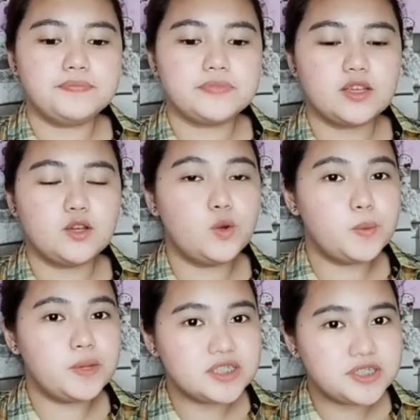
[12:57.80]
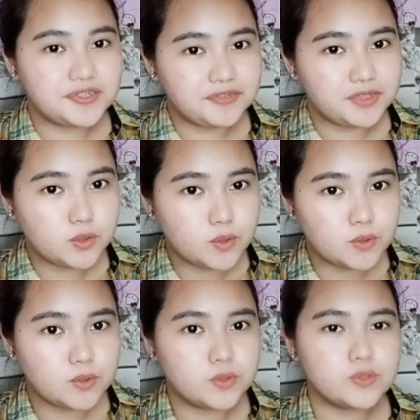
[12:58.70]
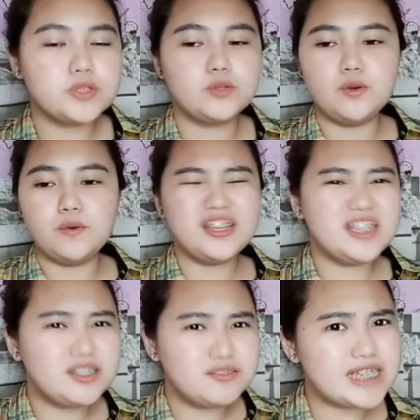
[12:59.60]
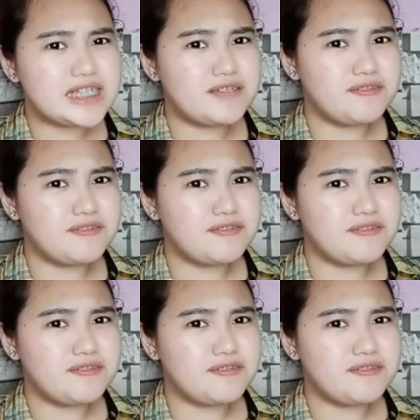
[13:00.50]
Go and achieve your goals. Go and invest if